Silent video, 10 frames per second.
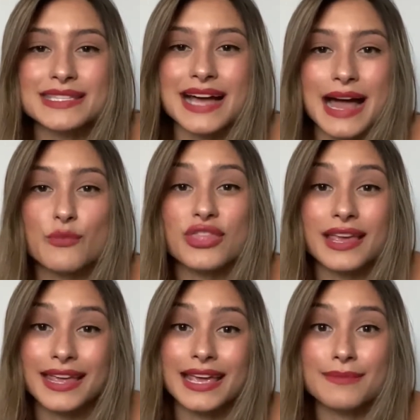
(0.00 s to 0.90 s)
time with the
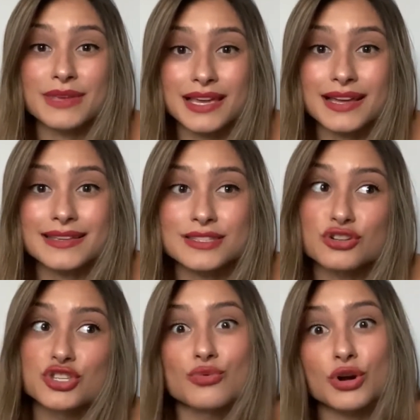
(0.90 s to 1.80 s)
kid because
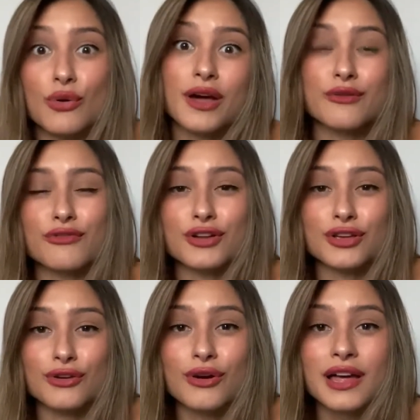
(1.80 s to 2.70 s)
they're too annoying for
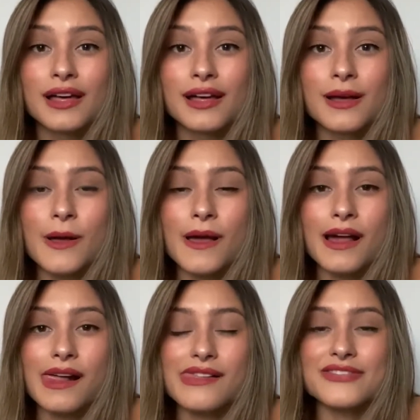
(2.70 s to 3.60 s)
you,
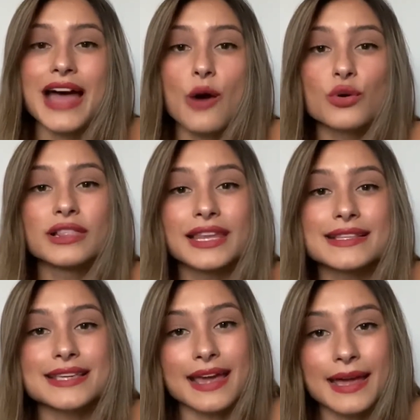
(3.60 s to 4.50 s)
that would
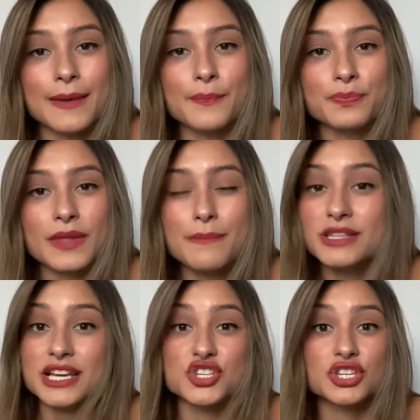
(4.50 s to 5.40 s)
lead to him
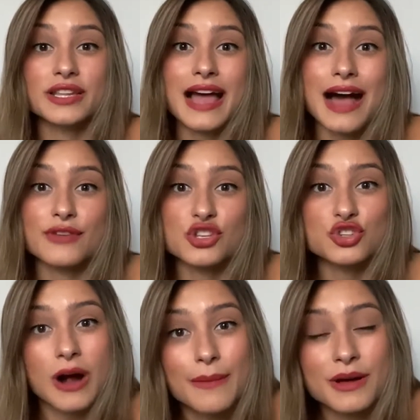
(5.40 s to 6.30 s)
potentially having
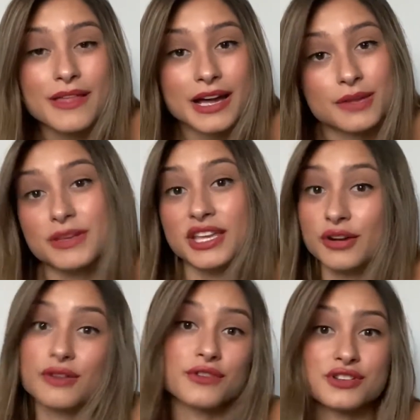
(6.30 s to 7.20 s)
trauma that could be
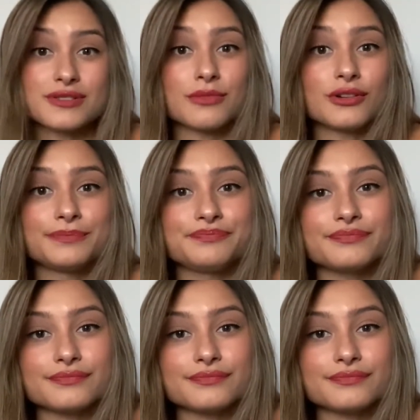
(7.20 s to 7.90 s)
irreversible?